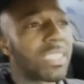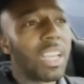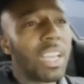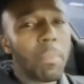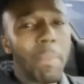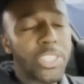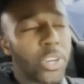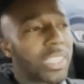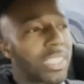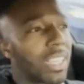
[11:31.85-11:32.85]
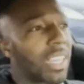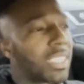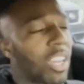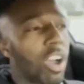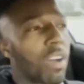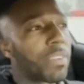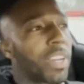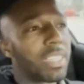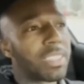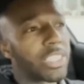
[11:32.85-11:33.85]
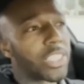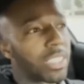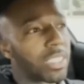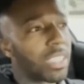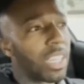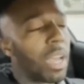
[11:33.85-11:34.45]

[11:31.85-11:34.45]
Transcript: make sure it's done off good intentions.